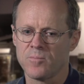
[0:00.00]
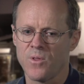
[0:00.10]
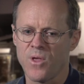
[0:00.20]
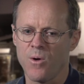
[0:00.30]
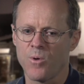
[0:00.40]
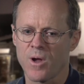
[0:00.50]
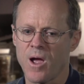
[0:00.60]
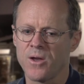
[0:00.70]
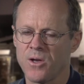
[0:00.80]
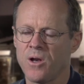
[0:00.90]
they were
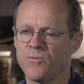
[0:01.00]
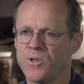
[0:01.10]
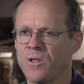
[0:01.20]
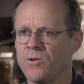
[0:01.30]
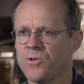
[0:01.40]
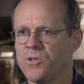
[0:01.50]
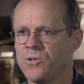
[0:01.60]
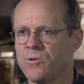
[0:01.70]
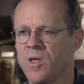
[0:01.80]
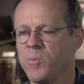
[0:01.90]
kind enough
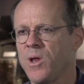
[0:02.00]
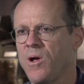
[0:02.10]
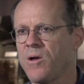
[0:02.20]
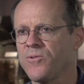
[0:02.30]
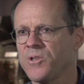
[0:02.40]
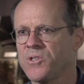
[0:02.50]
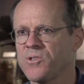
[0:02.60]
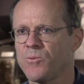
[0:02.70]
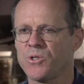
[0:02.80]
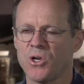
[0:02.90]
to give me an
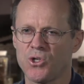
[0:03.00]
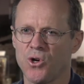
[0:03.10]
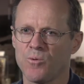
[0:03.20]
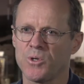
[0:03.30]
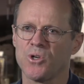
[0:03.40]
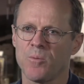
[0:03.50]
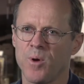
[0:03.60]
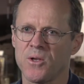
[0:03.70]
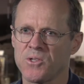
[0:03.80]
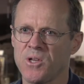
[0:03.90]
office, which I shared with John
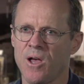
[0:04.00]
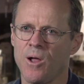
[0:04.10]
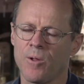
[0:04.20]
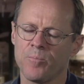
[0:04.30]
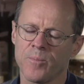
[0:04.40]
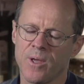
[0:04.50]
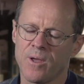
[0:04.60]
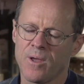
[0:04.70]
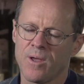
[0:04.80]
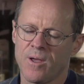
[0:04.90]
Postel
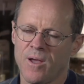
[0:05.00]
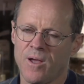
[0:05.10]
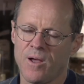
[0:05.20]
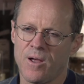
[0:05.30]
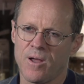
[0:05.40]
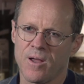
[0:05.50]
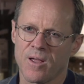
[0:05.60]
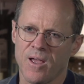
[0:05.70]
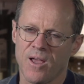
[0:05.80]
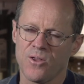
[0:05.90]

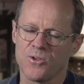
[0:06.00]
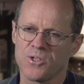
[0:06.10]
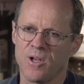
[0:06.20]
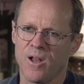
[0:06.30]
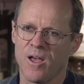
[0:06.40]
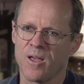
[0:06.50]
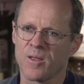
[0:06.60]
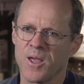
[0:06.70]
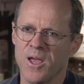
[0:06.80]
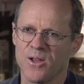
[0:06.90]
at UCLA.
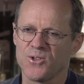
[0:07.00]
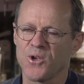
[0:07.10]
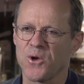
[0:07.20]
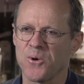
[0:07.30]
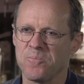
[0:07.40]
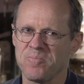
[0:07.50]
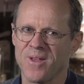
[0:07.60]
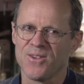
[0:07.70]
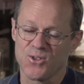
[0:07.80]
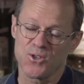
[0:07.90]
And so
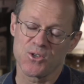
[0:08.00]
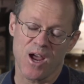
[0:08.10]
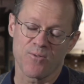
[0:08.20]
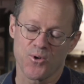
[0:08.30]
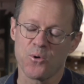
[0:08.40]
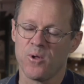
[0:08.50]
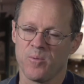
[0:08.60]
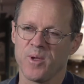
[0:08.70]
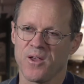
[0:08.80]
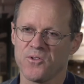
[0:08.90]
this is kind of cool
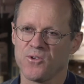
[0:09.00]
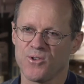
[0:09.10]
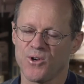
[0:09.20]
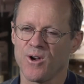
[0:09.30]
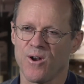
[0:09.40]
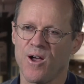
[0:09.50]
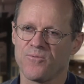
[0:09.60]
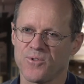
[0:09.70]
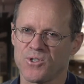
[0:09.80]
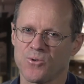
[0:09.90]
because you're sharing an
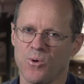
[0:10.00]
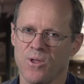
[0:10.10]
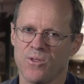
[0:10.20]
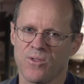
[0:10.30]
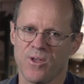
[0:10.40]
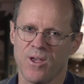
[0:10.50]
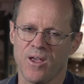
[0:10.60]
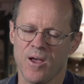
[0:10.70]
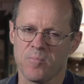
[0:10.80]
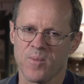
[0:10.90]
office with
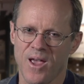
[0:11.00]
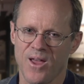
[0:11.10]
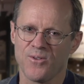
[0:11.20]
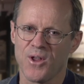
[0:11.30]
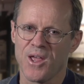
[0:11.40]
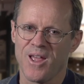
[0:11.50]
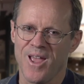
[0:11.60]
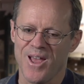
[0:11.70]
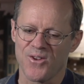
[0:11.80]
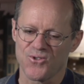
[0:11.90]
the
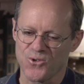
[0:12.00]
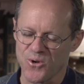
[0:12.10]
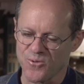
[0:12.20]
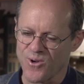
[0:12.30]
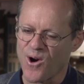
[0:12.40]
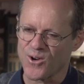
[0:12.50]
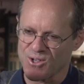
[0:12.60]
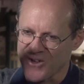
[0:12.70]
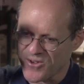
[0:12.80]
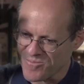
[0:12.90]
and sort of
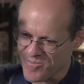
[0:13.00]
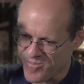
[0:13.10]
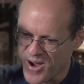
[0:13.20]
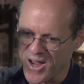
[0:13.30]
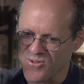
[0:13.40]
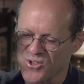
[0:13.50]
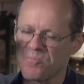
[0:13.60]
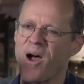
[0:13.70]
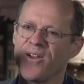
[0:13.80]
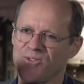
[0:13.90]
my
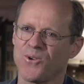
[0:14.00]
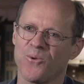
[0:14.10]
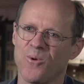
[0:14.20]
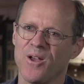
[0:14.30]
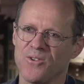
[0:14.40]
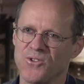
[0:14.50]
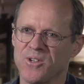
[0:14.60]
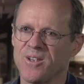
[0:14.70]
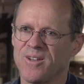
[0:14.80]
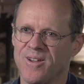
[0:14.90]
sponsor was
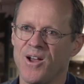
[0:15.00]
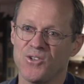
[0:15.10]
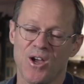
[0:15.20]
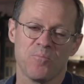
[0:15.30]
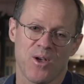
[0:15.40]
John